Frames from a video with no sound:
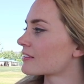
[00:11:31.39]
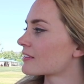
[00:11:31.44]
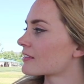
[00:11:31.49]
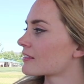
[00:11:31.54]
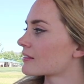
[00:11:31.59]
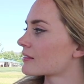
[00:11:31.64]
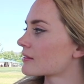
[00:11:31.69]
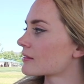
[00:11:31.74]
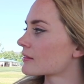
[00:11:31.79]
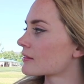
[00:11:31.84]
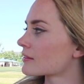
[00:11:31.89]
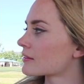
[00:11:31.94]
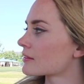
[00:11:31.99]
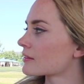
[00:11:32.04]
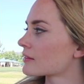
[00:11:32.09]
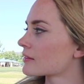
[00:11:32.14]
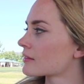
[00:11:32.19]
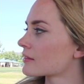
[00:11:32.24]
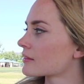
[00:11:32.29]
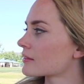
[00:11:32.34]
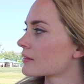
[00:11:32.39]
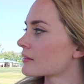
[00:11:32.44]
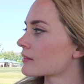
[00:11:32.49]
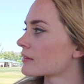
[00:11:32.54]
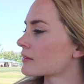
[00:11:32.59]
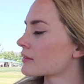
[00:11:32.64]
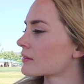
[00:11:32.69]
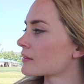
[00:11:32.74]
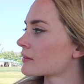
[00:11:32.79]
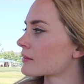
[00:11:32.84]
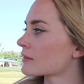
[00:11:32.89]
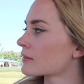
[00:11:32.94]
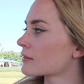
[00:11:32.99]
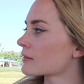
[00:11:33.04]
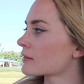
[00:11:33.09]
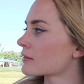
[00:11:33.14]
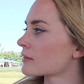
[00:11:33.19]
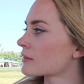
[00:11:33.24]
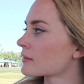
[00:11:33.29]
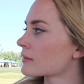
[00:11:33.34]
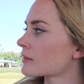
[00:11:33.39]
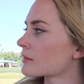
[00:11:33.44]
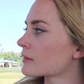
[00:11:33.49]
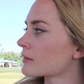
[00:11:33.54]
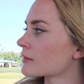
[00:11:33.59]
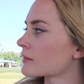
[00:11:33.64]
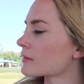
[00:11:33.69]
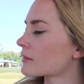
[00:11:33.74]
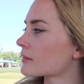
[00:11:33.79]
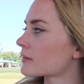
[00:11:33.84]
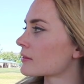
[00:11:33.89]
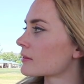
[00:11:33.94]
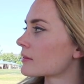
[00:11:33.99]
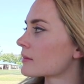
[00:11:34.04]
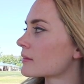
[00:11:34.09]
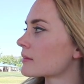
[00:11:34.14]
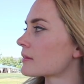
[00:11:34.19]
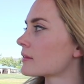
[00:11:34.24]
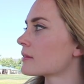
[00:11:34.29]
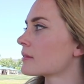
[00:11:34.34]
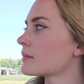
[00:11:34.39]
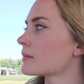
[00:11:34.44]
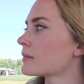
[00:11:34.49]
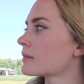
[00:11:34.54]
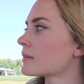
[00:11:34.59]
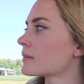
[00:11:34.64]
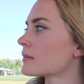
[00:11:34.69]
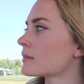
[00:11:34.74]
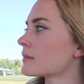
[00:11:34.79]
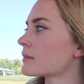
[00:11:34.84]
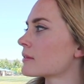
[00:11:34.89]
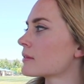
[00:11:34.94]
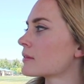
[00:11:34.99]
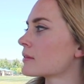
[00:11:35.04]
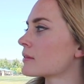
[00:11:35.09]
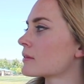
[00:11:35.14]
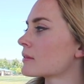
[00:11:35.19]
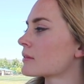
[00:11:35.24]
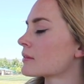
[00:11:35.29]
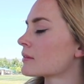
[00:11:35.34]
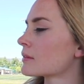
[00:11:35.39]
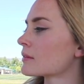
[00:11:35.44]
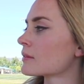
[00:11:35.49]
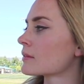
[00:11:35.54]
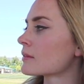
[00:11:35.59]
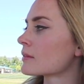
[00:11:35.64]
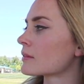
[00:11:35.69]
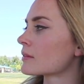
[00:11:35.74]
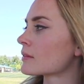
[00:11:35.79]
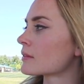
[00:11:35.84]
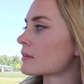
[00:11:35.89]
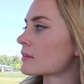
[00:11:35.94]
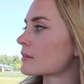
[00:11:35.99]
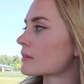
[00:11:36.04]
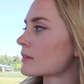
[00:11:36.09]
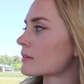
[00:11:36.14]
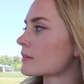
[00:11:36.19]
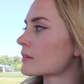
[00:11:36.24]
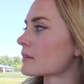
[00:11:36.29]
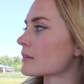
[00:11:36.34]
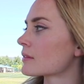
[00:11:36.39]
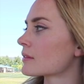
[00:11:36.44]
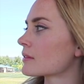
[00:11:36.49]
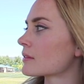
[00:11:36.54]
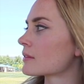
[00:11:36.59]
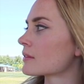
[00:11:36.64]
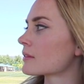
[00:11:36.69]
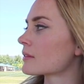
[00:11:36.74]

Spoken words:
(silent)